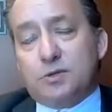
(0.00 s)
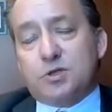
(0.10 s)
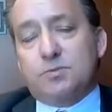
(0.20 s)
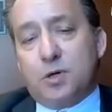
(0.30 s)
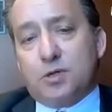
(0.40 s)

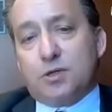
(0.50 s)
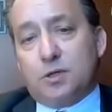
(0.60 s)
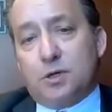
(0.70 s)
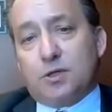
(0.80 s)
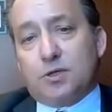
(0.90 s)
smaller
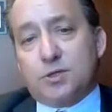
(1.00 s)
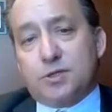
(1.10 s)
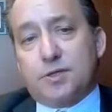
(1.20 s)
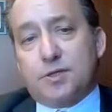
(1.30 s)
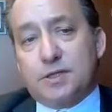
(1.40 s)
colleges
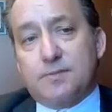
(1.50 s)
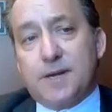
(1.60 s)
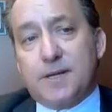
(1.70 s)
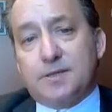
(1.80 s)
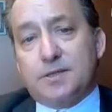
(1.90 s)
that are
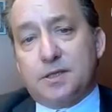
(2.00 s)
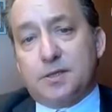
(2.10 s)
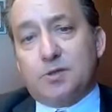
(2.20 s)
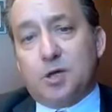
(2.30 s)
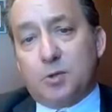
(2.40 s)
independent and
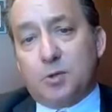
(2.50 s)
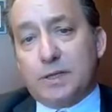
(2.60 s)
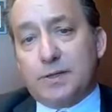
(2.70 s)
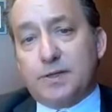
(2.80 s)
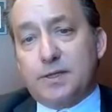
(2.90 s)
that are not
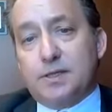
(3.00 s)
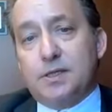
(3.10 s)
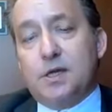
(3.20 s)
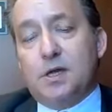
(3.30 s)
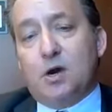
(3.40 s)
wealthy
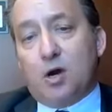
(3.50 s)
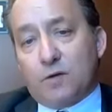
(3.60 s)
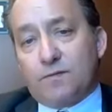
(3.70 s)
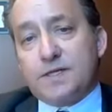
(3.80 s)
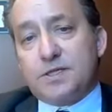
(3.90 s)

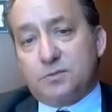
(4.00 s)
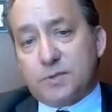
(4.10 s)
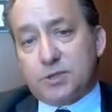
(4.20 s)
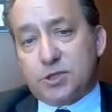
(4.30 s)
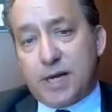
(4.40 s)
are facing
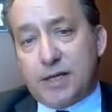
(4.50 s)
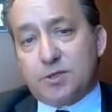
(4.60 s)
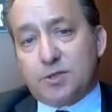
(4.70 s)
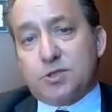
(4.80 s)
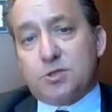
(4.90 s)
real
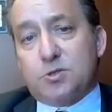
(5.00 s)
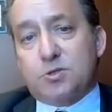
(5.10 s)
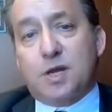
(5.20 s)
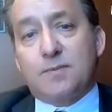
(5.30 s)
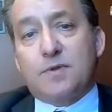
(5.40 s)
challenges. And so
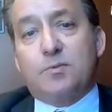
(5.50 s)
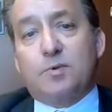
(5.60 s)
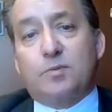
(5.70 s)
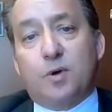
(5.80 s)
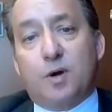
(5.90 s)
some of them
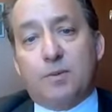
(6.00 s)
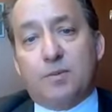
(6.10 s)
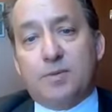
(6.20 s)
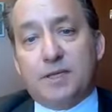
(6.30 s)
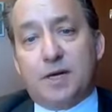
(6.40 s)
will
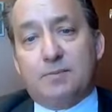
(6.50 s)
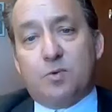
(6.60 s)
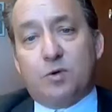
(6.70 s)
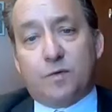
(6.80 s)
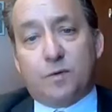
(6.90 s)
probably become
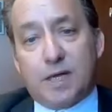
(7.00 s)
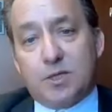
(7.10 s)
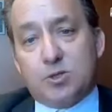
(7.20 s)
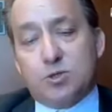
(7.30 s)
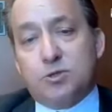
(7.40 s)
more
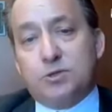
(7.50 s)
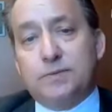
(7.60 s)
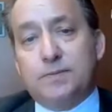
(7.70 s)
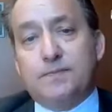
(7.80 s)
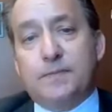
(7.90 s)
vocational.